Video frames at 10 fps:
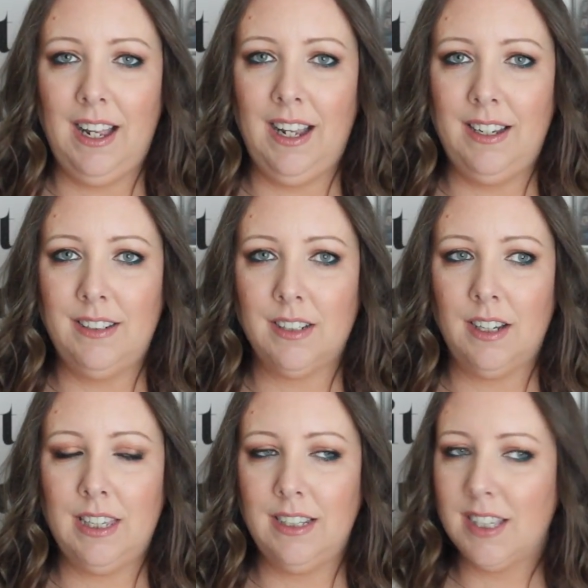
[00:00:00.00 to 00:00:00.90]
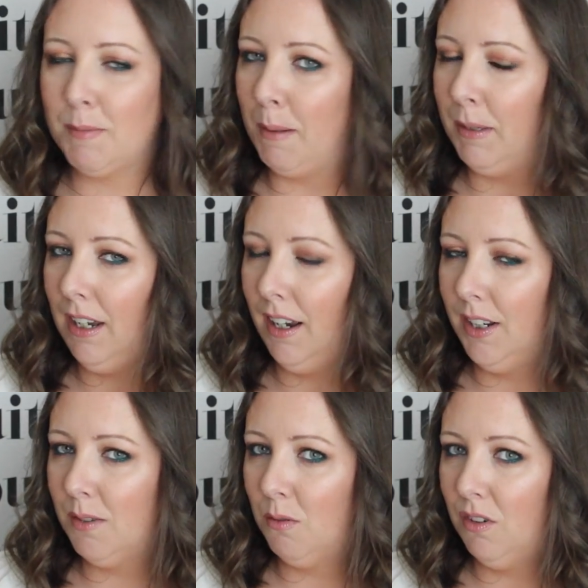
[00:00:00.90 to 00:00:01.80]
and I think this might be the
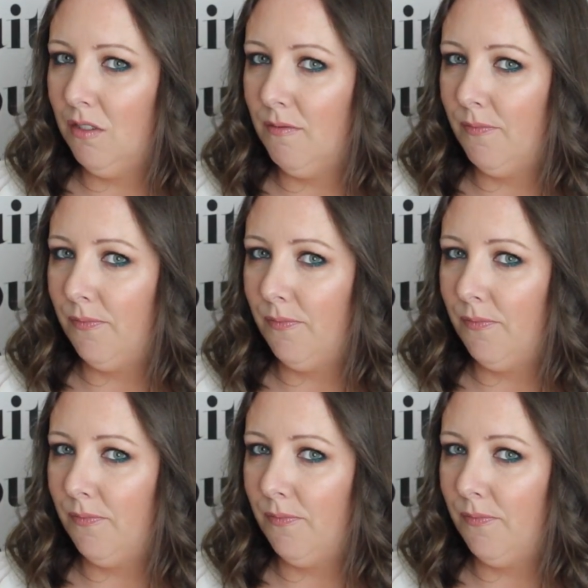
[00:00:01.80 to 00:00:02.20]
lightest one.